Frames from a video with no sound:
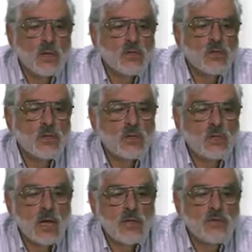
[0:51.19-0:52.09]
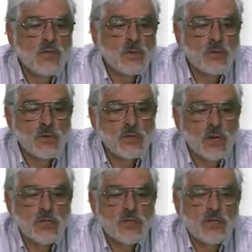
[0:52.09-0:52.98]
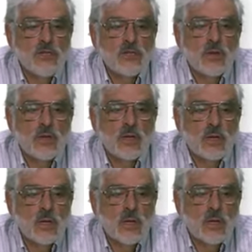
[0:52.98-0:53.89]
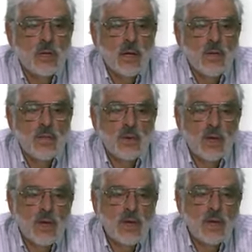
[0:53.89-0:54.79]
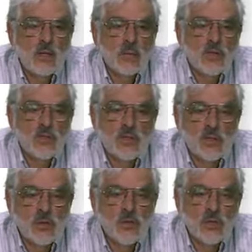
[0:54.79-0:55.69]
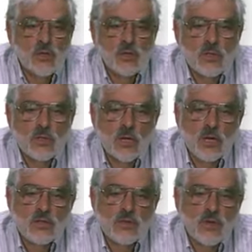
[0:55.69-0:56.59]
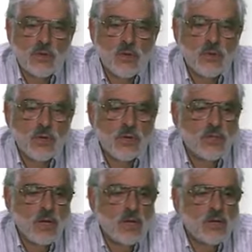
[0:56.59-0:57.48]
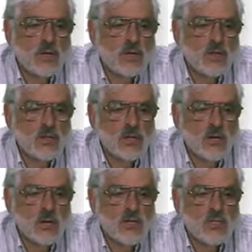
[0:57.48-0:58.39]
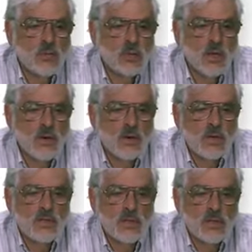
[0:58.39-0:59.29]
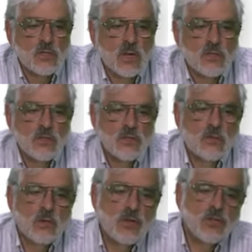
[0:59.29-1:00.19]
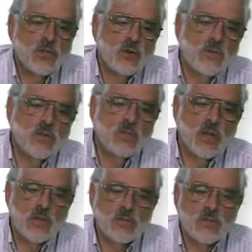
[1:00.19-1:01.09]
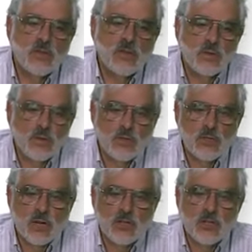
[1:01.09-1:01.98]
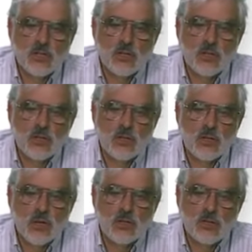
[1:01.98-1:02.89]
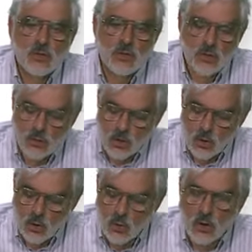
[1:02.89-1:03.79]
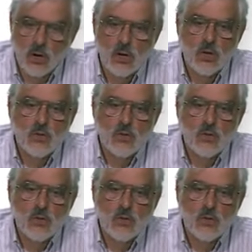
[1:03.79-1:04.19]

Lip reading: so the size of their intersection is 3. And there are 8 elements in the union, so the size of their union is 8. The Jacquard similarity of these sets is the ratio of the sizes of their intersection and union, or